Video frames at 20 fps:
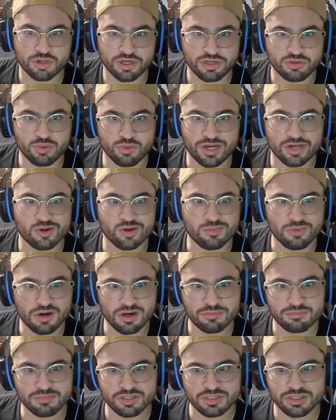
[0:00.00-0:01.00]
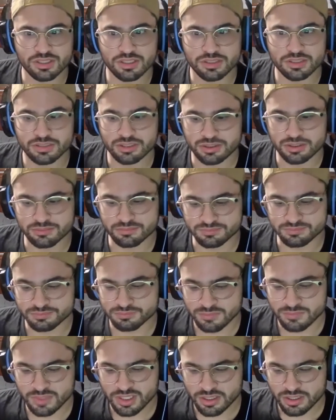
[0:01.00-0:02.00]
wacko mom, but
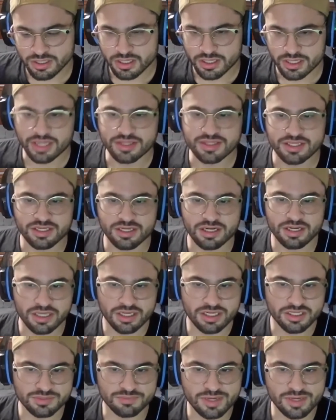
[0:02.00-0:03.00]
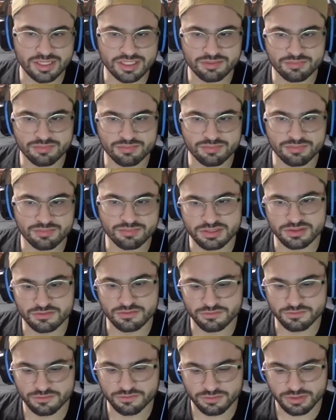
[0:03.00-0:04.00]
I think again it's mainly because
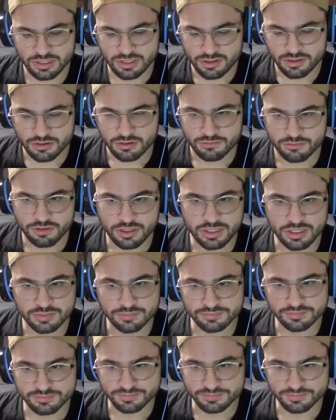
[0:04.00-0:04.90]
of um,